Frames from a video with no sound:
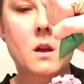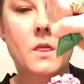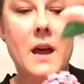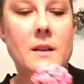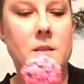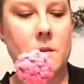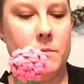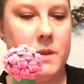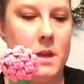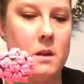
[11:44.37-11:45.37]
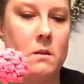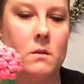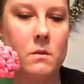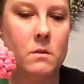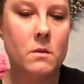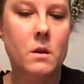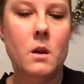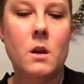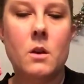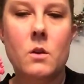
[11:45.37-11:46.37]
that's something
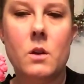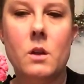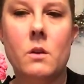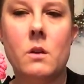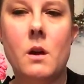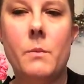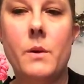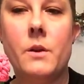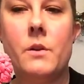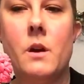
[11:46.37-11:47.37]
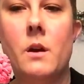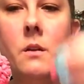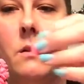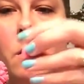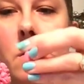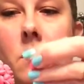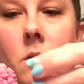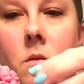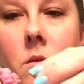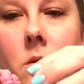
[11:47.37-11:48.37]
you can look up when you're done.
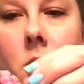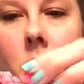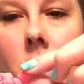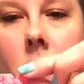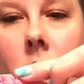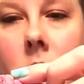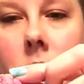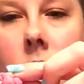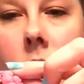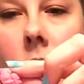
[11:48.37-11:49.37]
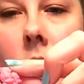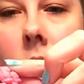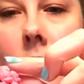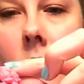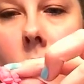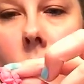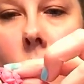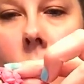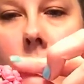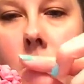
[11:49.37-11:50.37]
See, you know,
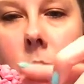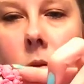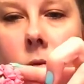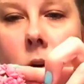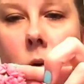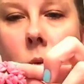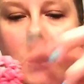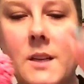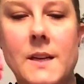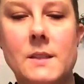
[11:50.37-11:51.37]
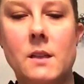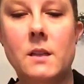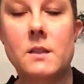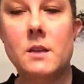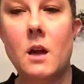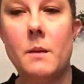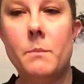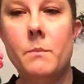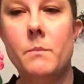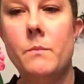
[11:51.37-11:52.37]
what you would prefer, what takes the least
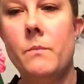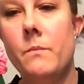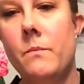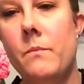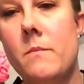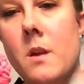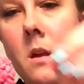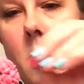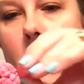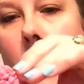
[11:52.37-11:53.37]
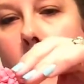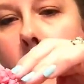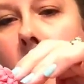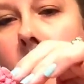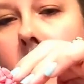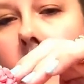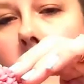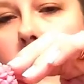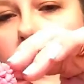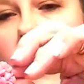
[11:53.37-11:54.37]
time. But
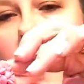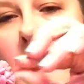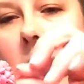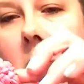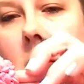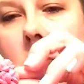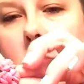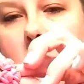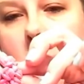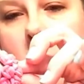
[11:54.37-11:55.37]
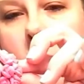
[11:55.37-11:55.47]
the thing is,